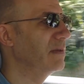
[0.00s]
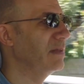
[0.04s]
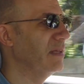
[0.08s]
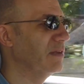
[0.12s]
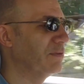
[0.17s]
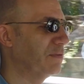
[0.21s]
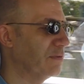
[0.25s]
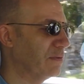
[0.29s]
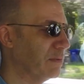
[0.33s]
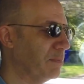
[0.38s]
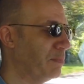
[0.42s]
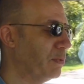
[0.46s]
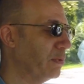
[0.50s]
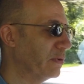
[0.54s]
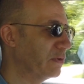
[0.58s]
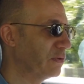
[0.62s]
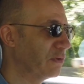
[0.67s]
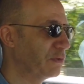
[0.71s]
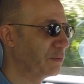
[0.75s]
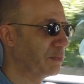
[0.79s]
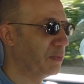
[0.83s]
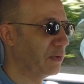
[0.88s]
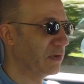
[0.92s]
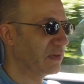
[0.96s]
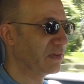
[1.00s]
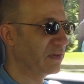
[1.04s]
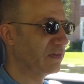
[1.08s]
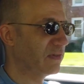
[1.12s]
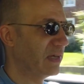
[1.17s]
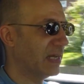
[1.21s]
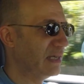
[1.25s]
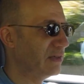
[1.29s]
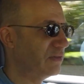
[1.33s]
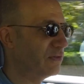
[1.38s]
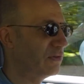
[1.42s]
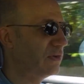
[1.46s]
This is a Porsche Sport
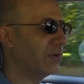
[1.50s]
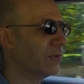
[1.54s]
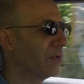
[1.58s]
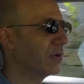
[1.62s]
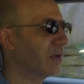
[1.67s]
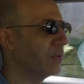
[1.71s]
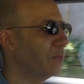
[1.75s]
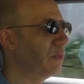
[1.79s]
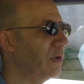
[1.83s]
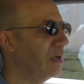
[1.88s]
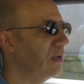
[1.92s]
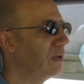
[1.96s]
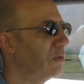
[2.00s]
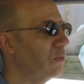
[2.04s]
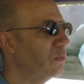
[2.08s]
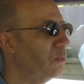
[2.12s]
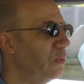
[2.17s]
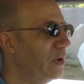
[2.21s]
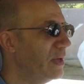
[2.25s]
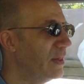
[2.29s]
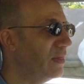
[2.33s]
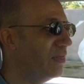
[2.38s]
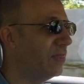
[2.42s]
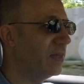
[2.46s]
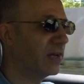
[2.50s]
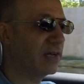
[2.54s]
Design steering wheel with